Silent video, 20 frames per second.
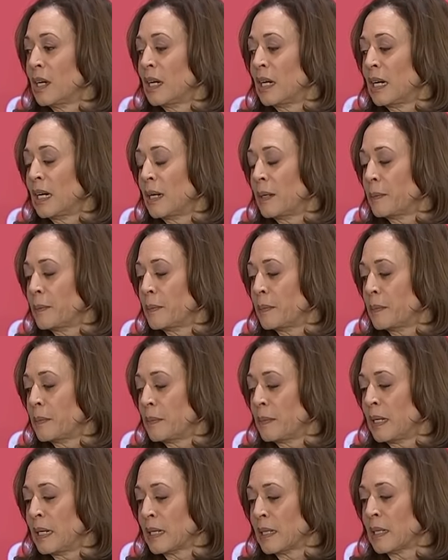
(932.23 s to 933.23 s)
um,
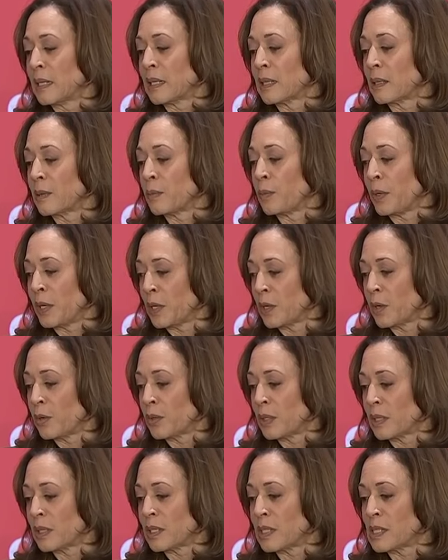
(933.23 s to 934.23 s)
I think we know
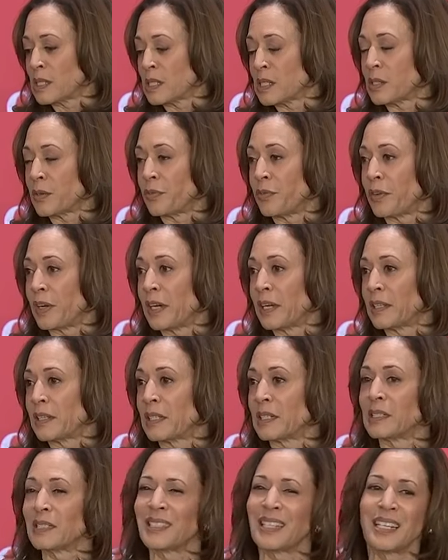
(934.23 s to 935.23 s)
that this is a fight
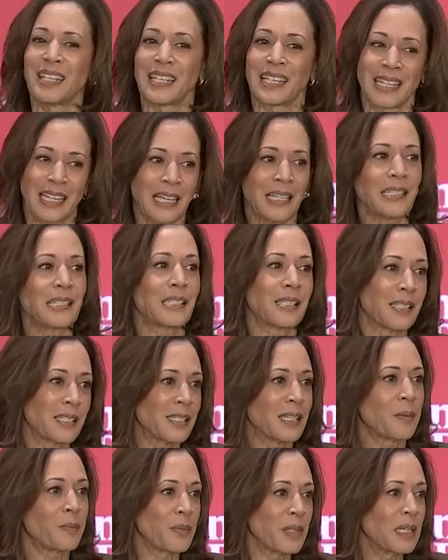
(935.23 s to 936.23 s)
that is not against
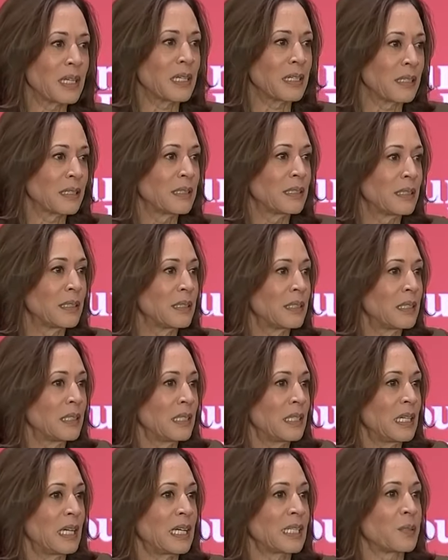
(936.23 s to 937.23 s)
something
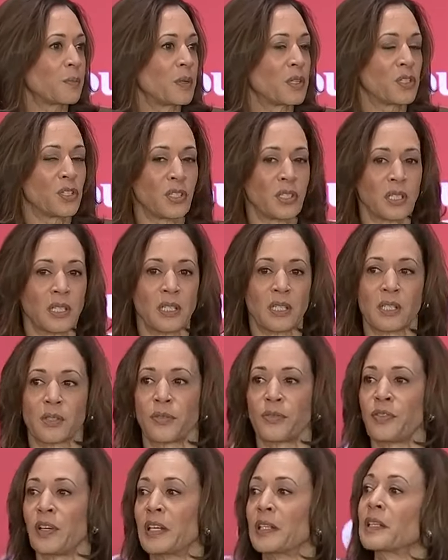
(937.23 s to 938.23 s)
as much as it is
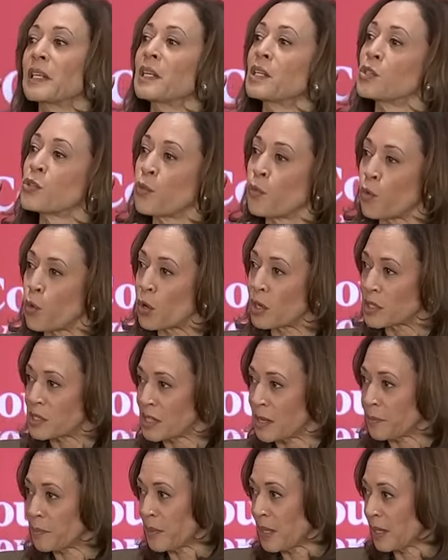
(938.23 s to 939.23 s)
a fight that is for
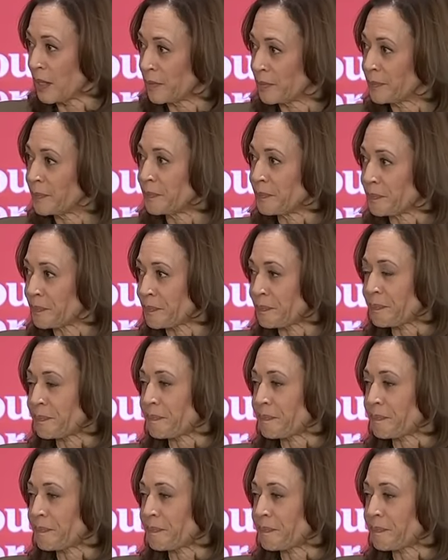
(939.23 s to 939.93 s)
something.